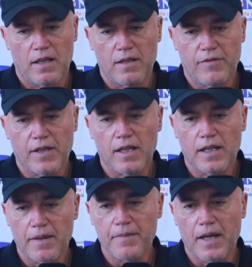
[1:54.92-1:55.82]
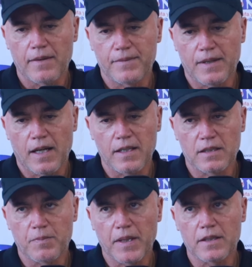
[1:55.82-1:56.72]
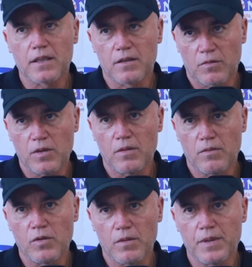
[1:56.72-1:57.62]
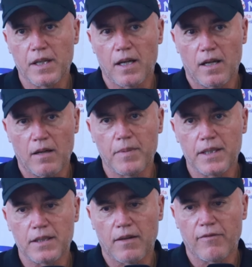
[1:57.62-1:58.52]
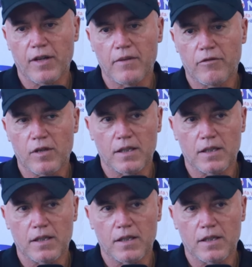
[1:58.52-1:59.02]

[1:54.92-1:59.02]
difficult game, and I expected it will be a very tough game for